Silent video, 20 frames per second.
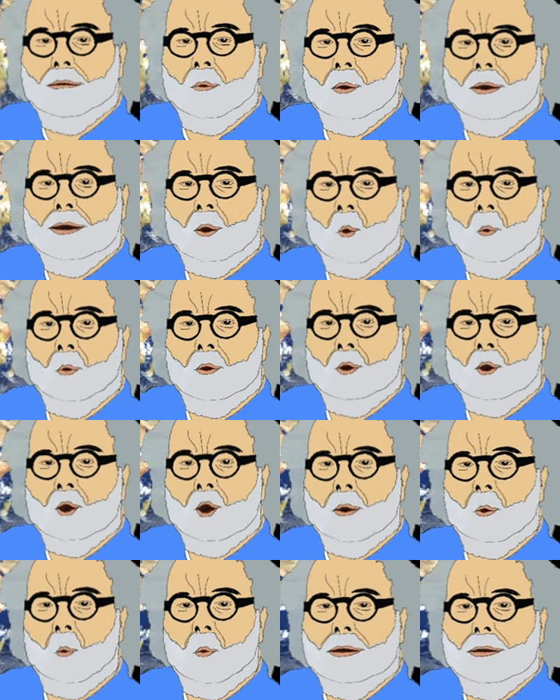I'm
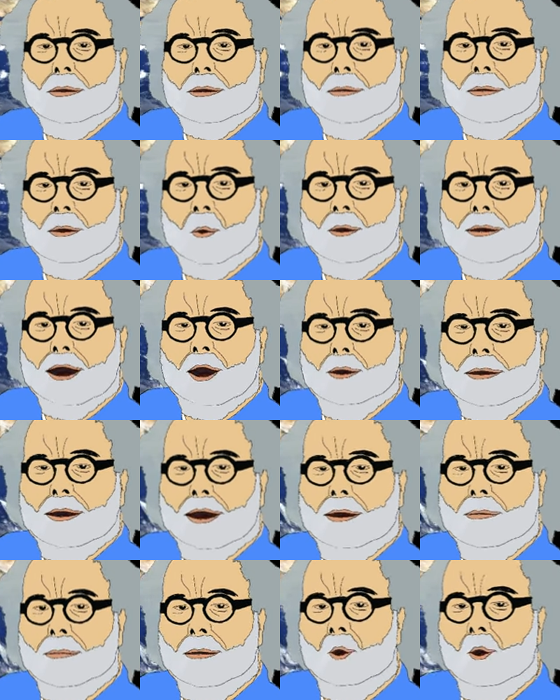watching my computer
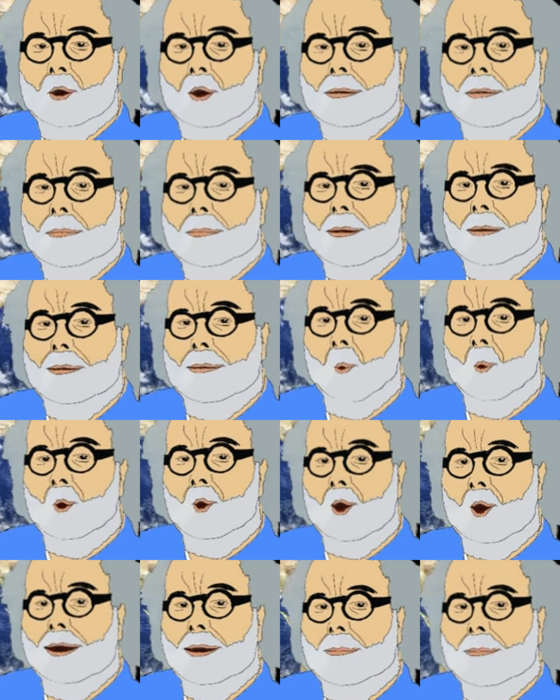screens, I
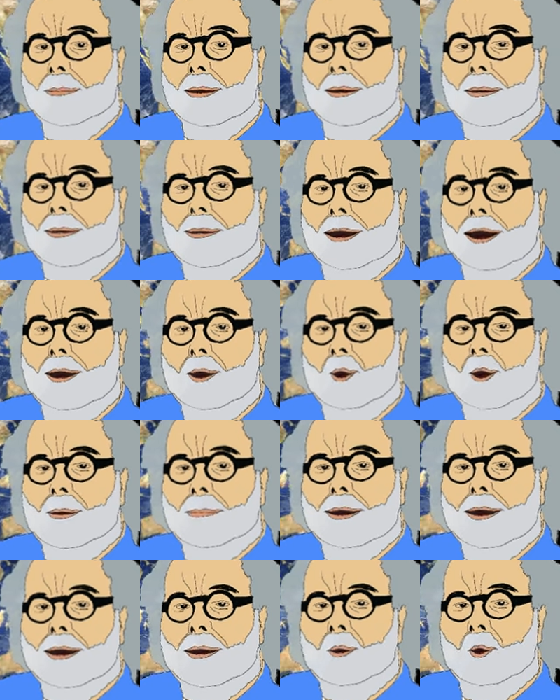see the, this
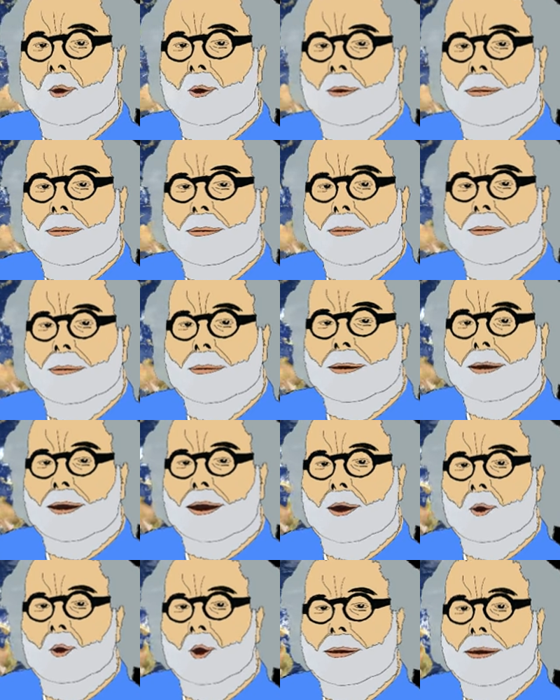image,
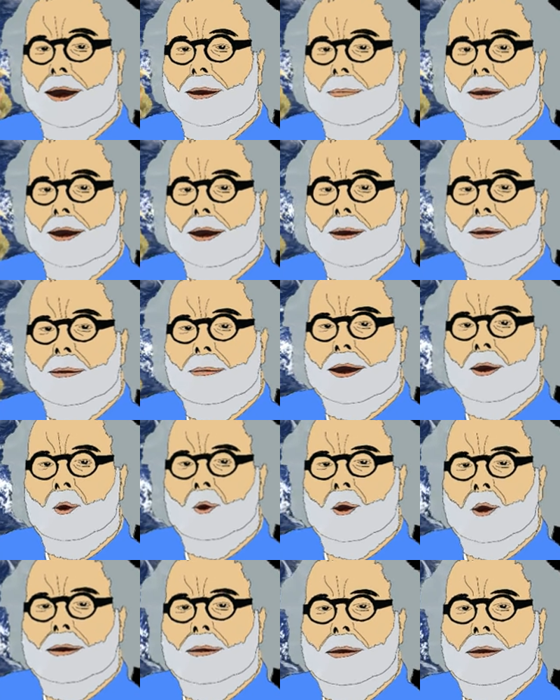a standard
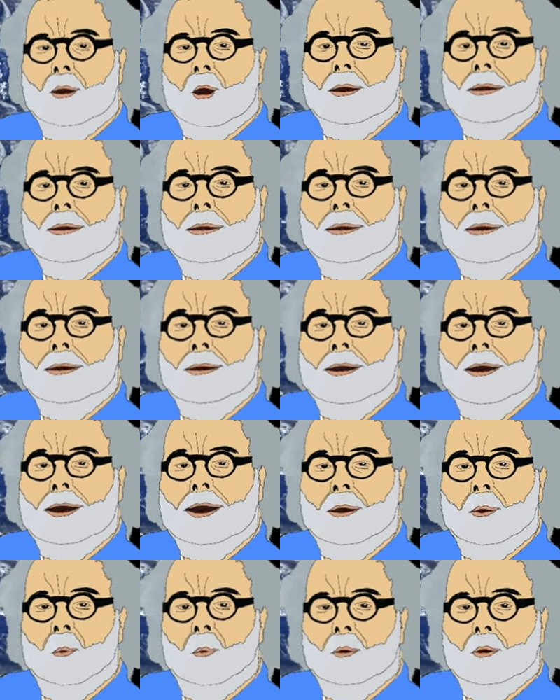image provided by
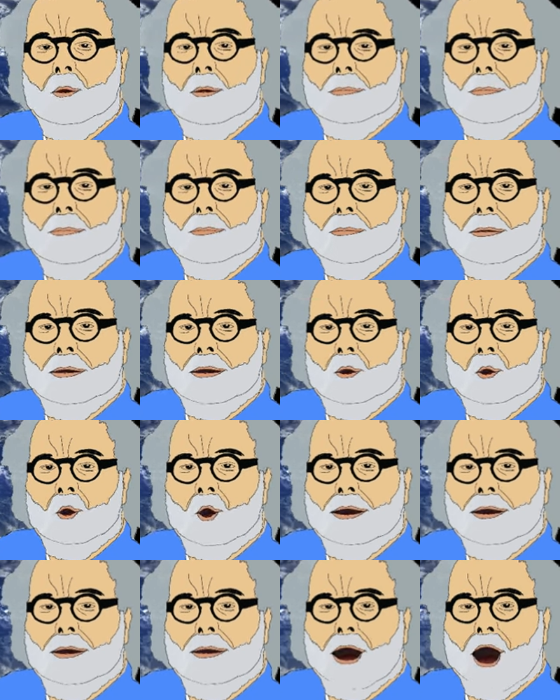Windows. You
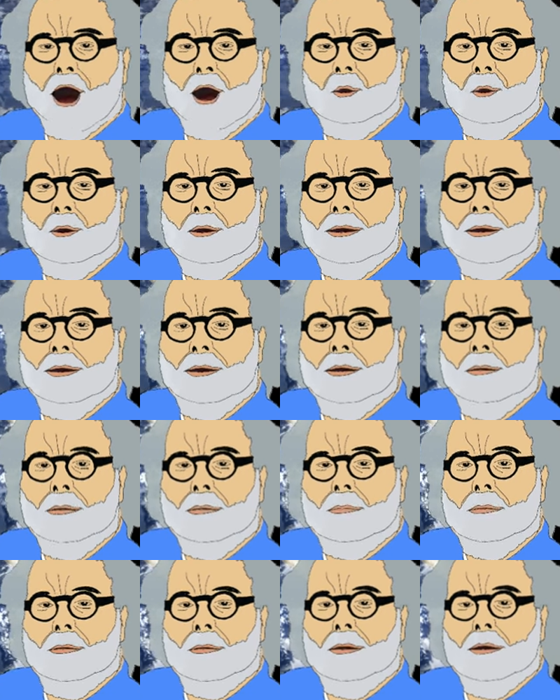see a large rock
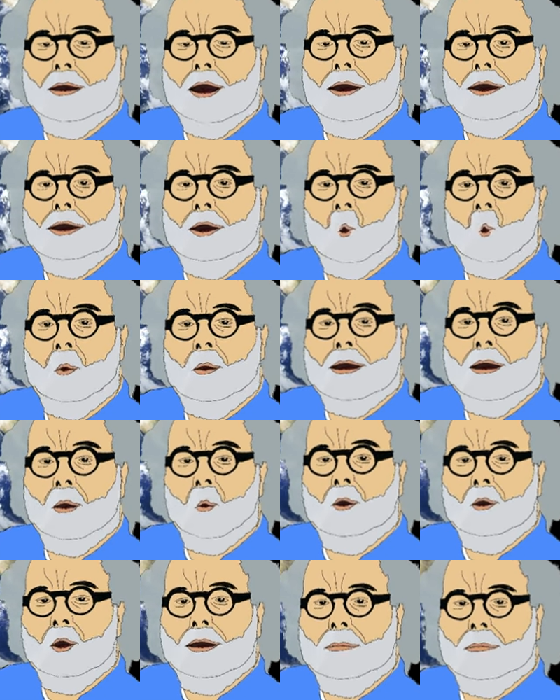
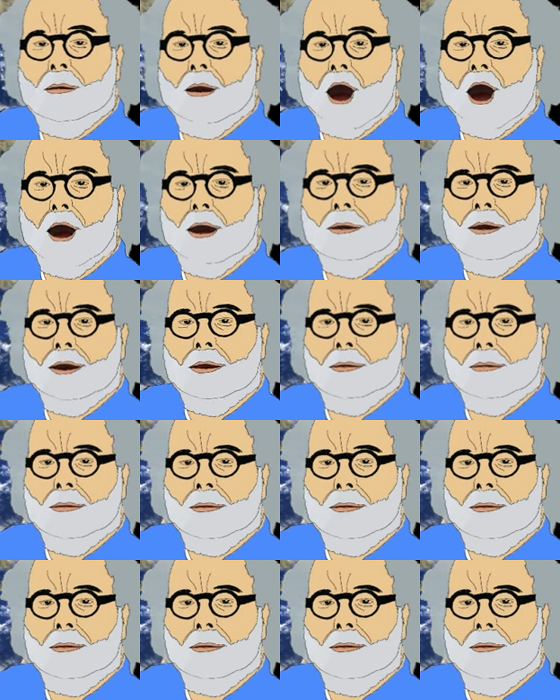reflected in the water.